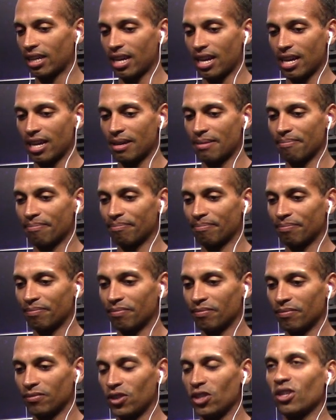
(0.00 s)
um,
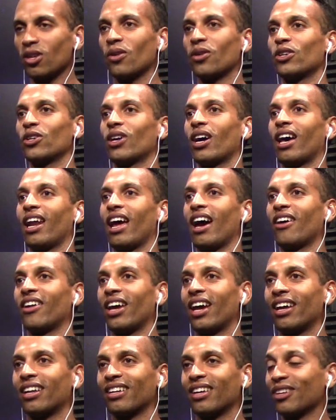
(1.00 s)
"Do you know what you got out at?"